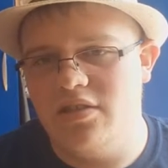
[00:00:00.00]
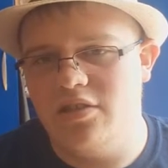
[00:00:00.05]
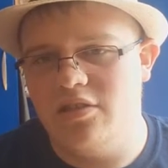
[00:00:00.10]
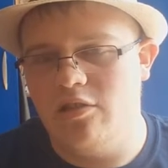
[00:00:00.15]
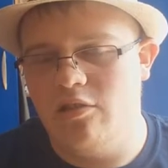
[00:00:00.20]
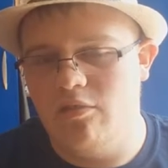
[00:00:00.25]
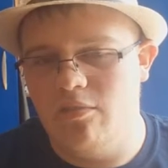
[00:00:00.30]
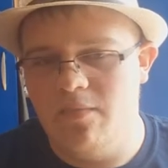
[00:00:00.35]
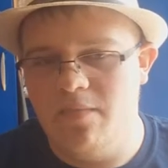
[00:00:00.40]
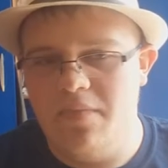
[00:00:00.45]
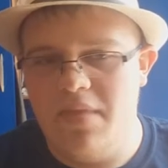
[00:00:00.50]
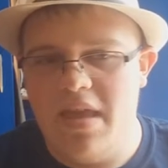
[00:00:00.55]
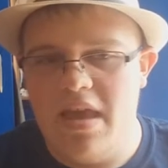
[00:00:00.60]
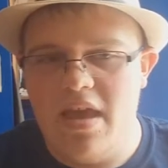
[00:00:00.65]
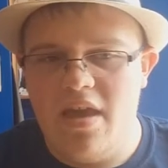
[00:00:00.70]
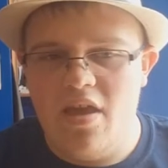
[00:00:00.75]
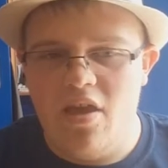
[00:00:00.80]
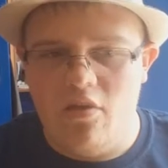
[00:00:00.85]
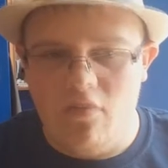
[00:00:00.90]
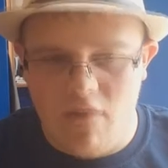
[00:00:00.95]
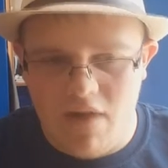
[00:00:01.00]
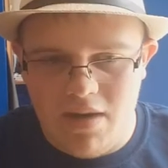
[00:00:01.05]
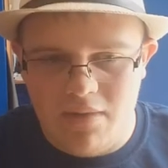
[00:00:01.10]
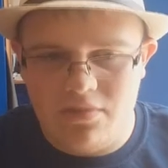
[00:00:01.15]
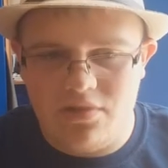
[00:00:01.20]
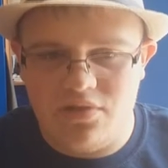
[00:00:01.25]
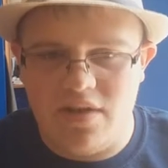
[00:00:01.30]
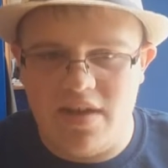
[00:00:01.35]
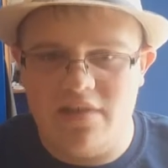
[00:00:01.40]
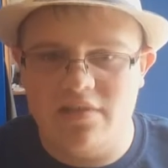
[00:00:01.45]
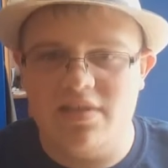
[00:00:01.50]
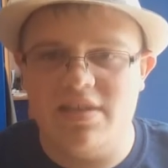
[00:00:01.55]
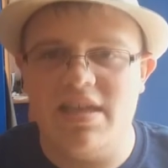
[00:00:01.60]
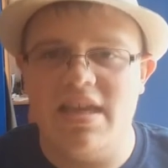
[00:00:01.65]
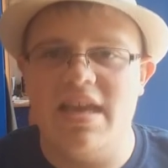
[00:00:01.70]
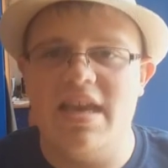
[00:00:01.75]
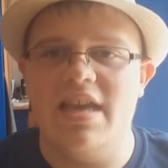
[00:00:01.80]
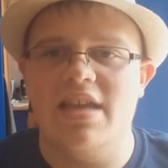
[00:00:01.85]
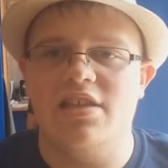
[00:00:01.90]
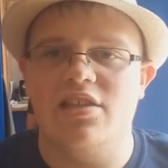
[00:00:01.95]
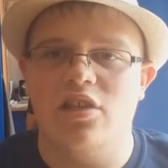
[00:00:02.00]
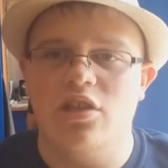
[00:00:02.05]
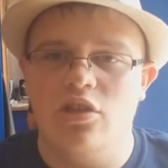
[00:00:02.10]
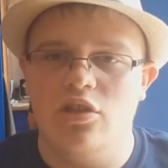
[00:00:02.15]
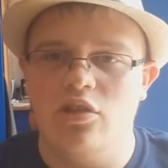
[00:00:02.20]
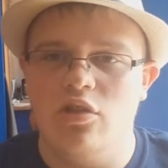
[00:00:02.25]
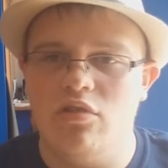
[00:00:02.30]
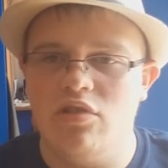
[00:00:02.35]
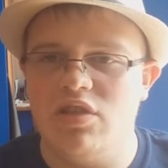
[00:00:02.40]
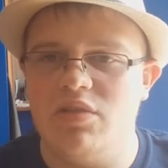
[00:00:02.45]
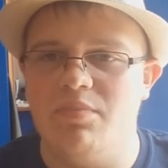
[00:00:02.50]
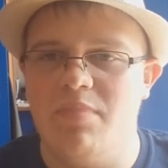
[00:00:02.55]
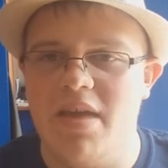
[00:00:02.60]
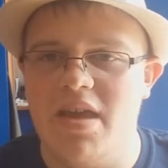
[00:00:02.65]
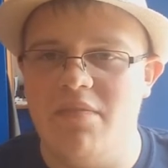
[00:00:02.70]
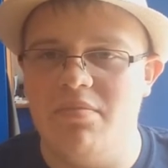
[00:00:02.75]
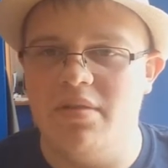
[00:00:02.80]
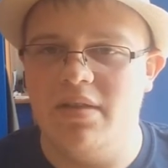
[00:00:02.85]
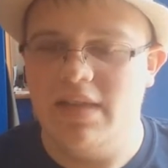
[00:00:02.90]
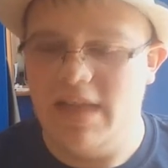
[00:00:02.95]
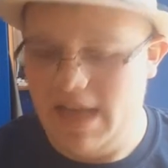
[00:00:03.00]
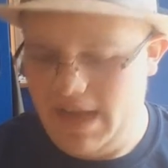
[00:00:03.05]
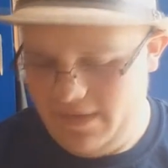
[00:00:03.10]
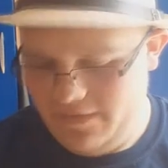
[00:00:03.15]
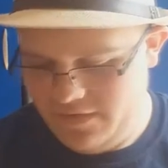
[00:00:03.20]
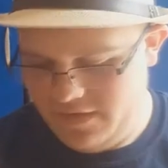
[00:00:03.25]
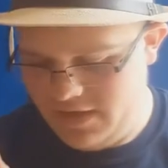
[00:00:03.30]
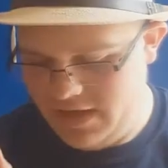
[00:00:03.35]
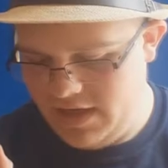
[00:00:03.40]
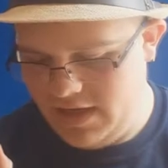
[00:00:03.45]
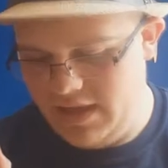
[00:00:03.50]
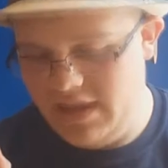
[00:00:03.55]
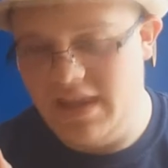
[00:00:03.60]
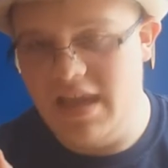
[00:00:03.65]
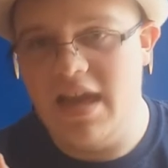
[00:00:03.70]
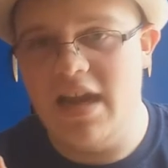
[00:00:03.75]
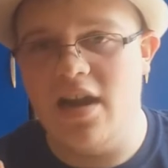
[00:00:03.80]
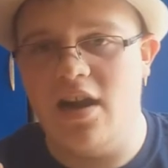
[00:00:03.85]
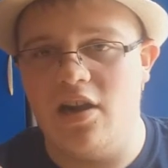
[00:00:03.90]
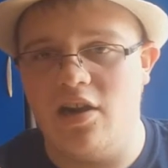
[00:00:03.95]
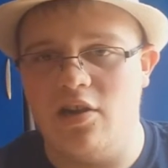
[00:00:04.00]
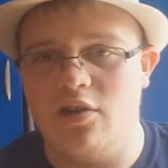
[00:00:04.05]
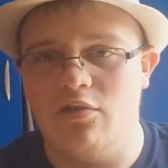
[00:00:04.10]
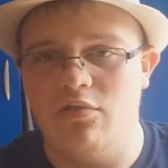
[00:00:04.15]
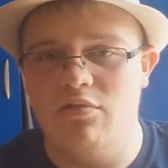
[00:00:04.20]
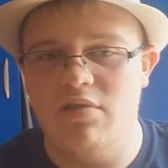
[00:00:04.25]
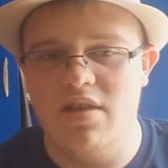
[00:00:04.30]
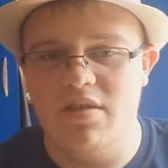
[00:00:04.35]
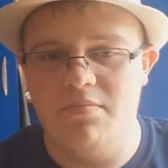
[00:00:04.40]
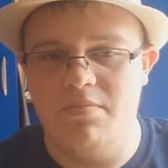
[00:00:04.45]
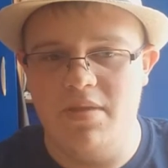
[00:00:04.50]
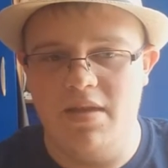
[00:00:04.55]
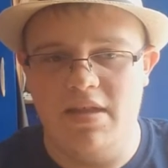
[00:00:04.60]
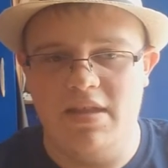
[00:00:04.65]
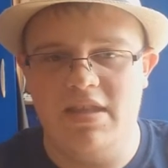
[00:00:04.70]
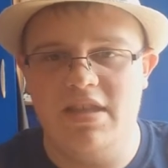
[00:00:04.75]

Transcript: So what I'm trying to say is, those baby laughs, they are creepy.